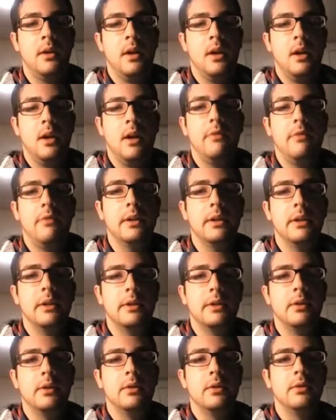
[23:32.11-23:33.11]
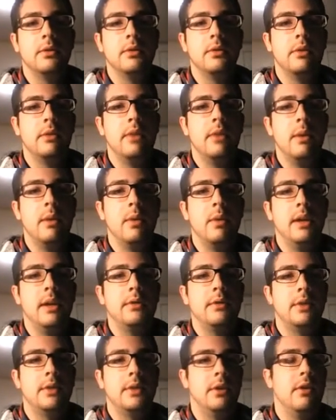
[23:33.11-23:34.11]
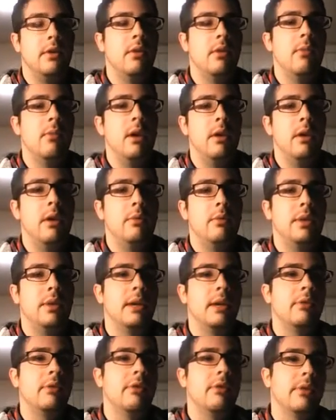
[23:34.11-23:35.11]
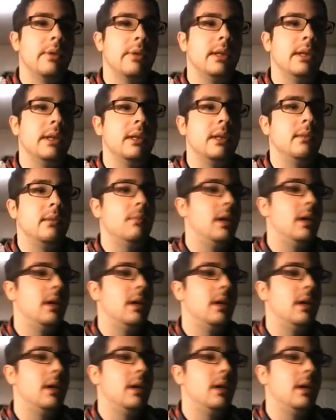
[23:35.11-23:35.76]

vehicles and the right ways to turn them on without crewing them.